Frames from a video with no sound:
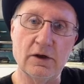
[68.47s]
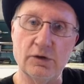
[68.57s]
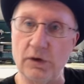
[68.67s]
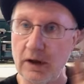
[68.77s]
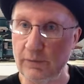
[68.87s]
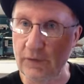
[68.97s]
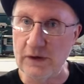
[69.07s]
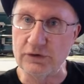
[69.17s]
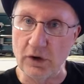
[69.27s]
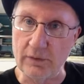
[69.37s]
You got to
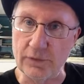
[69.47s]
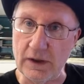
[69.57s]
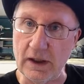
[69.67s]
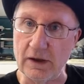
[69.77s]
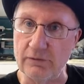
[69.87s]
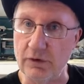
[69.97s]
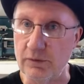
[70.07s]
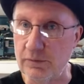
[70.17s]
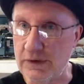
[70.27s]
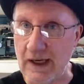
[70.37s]
face off the end of
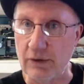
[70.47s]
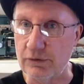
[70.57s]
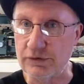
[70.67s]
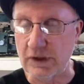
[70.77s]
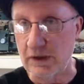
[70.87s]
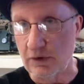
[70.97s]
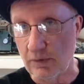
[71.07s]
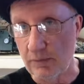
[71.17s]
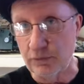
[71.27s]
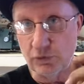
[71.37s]
them, countersink
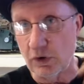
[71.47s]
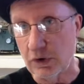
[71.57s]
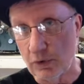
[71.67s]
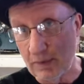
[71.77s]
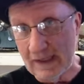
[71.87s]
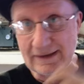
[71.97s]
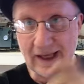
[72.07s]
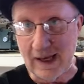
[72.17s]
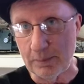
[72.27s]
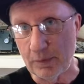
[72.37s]
them, drill them,
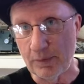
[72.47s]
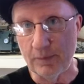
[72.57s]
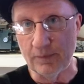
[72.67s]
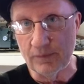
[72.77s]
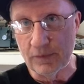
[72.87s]
tap them,